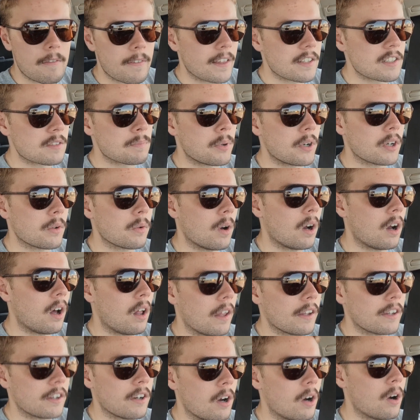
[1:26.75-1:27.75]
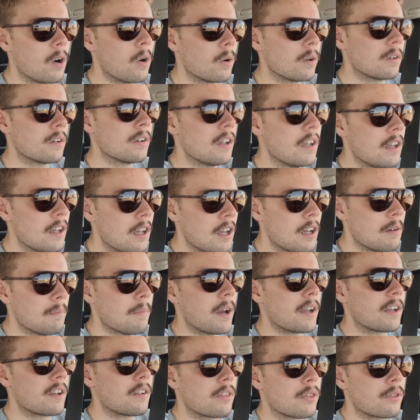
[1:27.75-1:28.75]
That's pretty well all I go, and
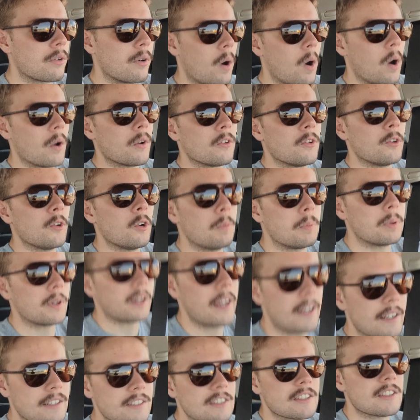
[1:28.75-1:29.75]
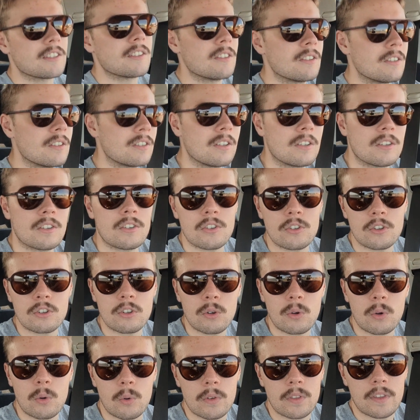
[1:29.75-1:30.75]
might throw on 2 plates and
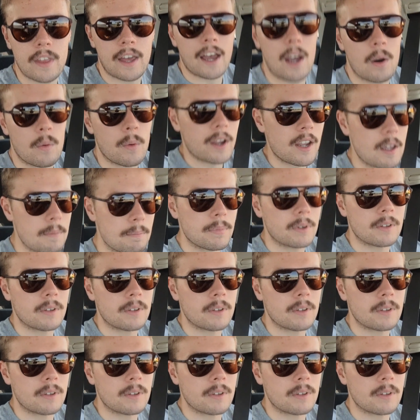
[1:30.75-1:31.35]
do it with that weight.